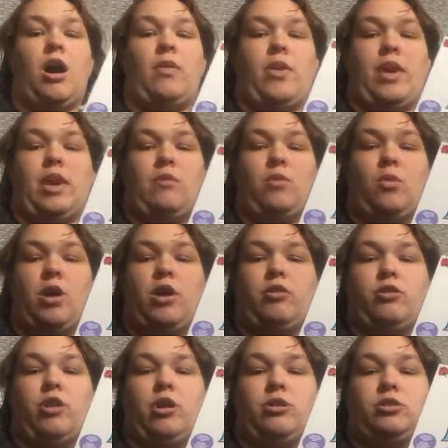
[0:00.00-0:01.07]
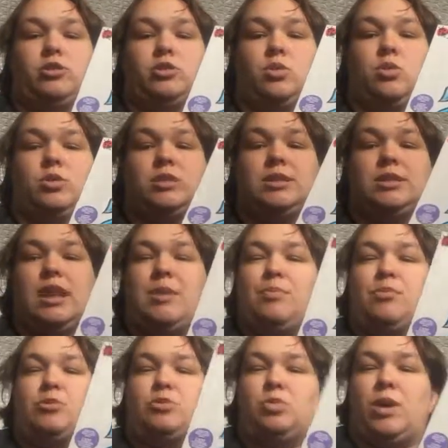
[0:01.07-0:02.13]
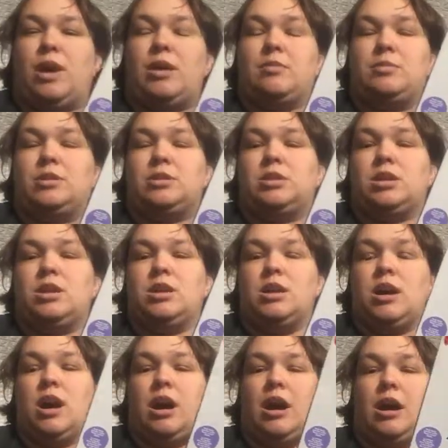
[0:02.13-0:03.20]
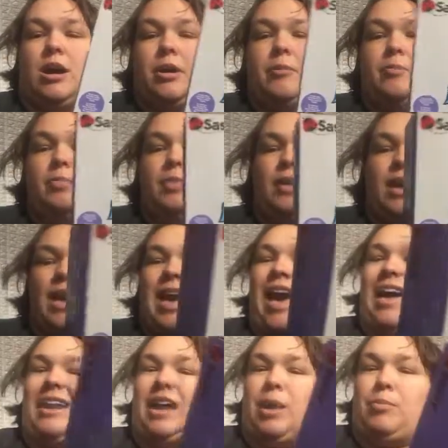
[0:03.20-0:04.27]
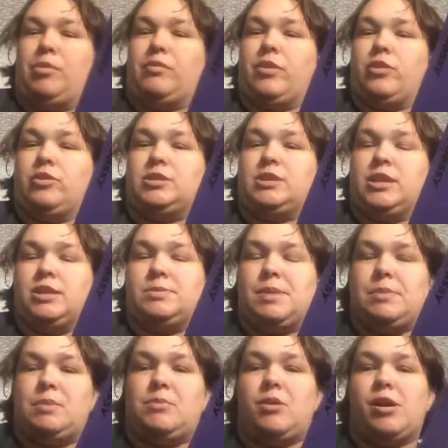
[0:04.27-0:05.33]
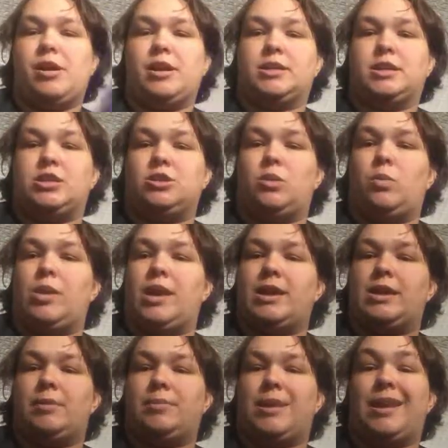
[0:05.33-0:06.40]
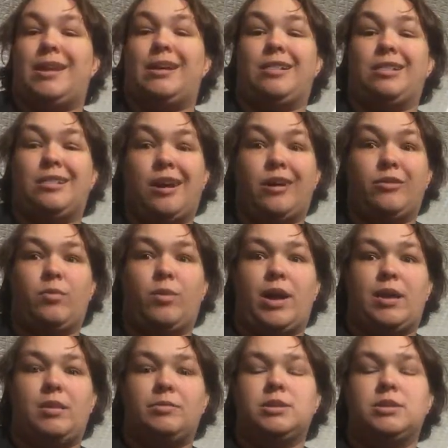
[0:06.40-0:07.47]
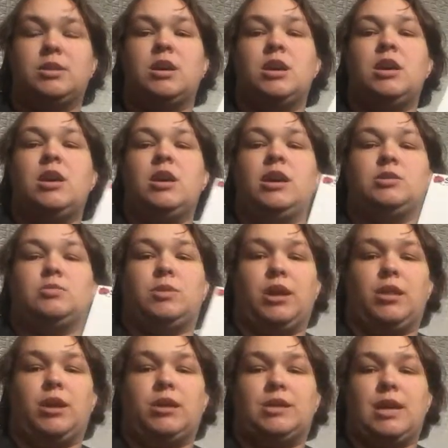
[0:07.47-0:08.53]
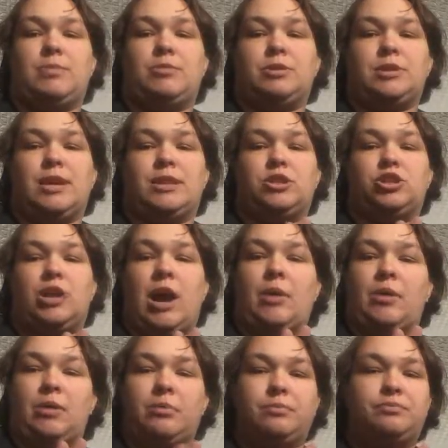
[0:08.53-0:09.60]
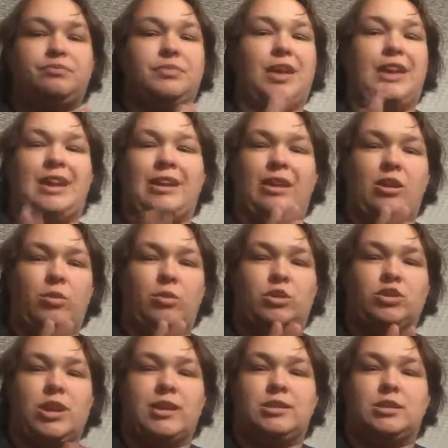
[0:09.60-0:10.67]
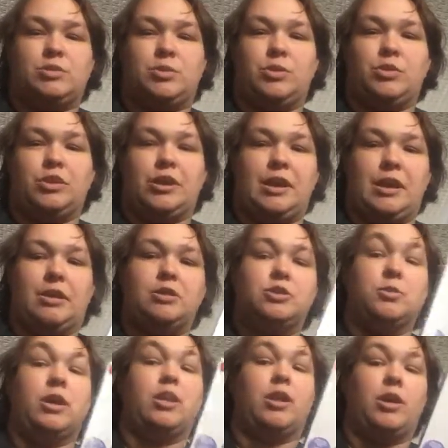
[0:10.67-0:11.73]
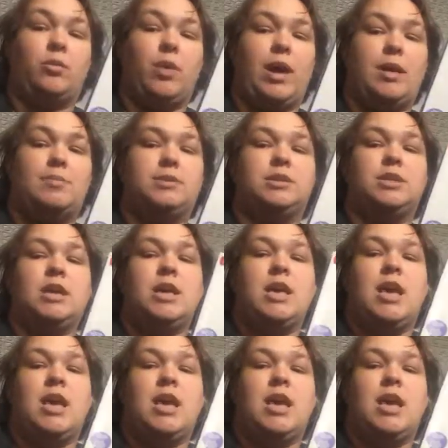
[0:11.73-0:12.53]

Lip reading: they give you $100 towards diapers, wipes, and a couple of other select baby products. And so we ended up getting a lot of wipes because we got a lot of diapers at the shower, and I didn't know which sizes we were going to need, so we got a lot of wipes,